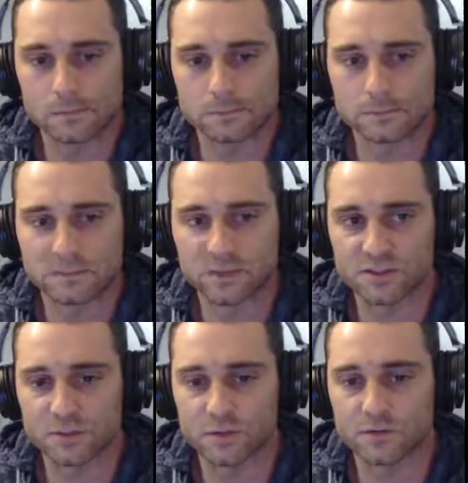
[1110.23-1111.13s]

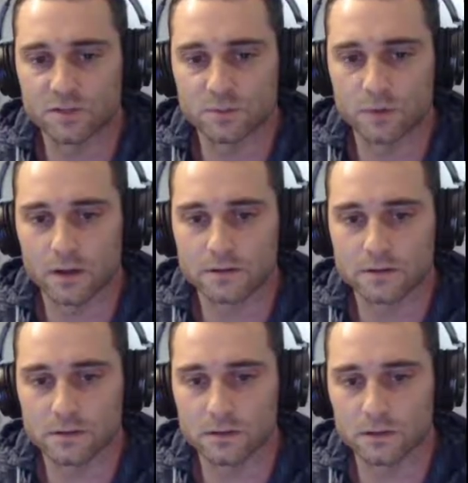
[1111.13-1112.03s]
especially blind versus blinds.
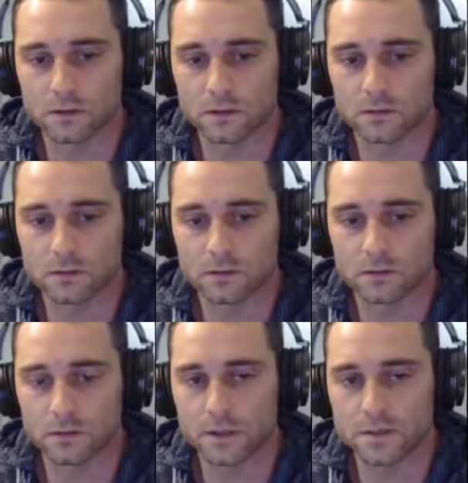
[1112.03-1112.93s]
I'm in like
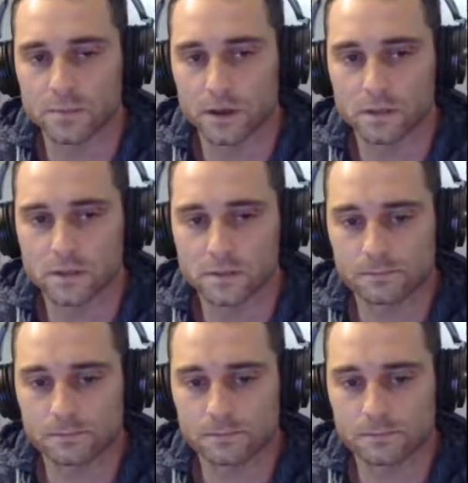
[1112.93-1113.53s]
great spots.